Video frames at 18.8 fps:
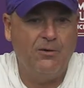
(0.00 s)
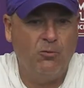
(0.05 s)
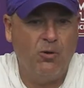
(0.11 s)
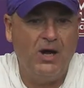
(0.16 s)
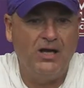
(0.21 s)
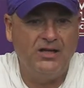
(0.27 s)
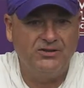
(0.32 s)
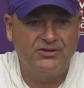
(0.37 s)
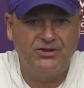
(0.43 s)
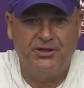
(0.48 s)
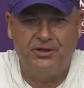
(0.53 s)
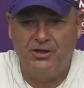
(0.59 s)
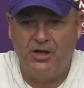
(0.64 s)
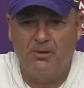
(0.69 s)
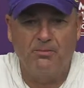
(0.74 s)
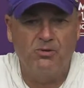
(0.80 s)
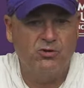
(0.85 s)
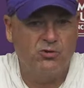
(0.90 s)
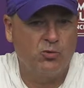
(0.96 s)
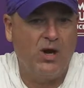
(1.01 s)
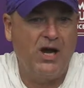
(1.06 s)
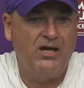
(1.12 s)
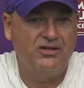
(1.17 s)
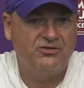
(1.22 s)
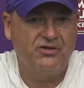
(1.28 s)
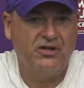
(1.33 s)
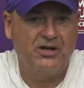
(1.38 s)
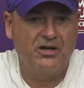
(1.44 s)
wise and numbers
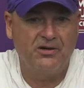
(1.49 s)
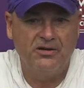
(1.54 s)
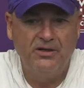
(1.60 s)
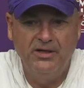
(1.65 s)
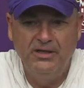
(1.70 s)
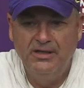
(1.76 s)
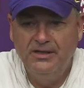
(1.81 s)
wise there.